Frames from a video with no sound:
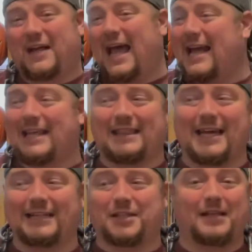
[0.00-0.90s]

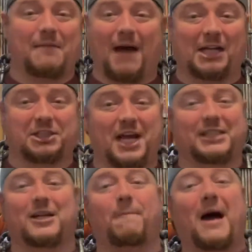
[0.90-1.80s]
anything to the
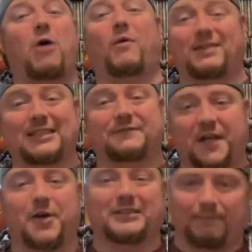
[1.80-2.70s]
imagination about what this
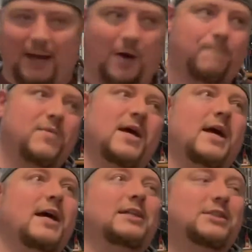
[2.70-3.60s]
video is about.
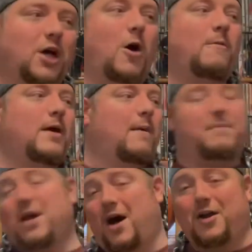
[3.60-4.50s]
So,
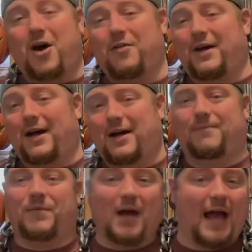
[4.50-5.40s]
beyond all
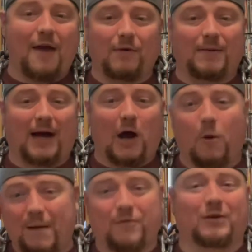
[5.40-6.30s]
the, uh, everybody, I
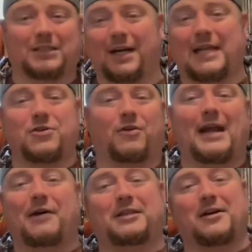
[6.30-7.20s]
hope everyone's
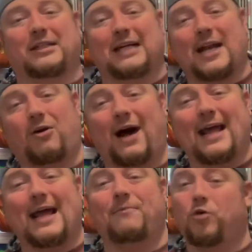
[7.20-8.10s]
hunky-dory out there, because I know
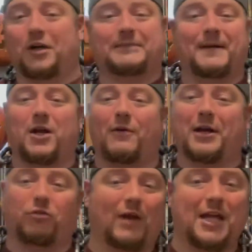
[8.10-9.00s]
I am. Work's been
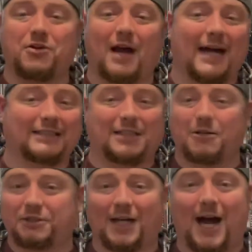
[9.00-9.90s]
going great, you guys, the
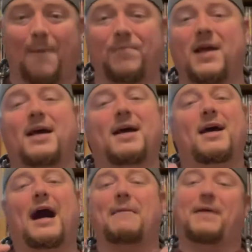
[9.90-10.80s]
new job.
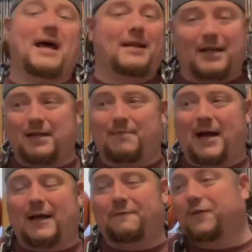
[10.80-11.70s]
I'm getting into
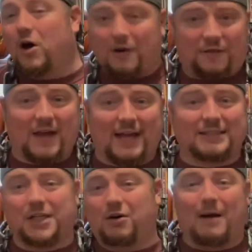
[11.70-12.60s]
my flow of
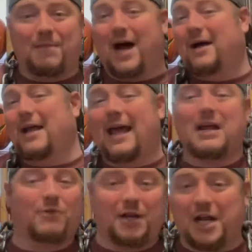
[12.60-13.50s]
things. You know, I'm not
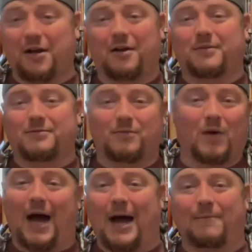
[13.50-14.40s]
anywhere near,
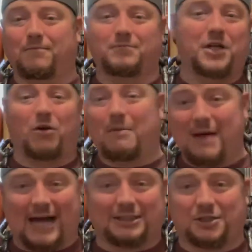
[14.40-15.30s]
um, you know, a
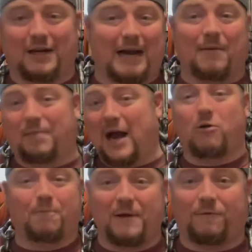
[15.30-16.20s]
master, and I
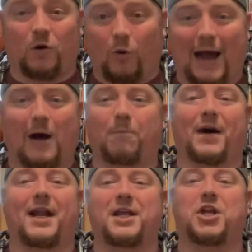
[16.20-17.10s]
probably won't be for a while,
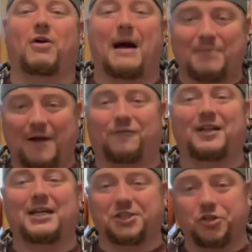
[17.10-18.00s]
but, you know, I'm
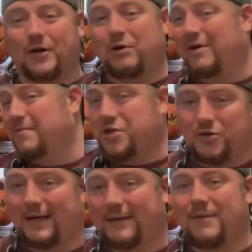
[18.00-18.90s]
definitely enjoying what I'm
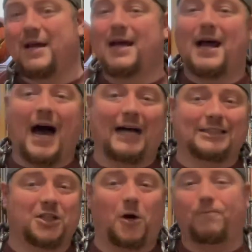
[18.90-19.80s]
doing. Uh,
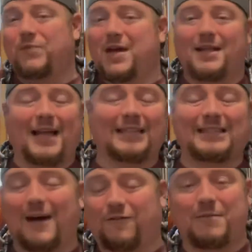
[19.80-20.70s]
so, that's
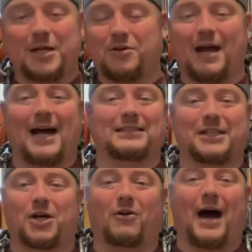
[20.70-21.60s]
enough of me, you guys.
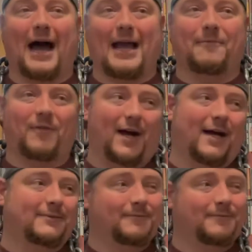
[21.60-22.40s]
You know, I am, uh,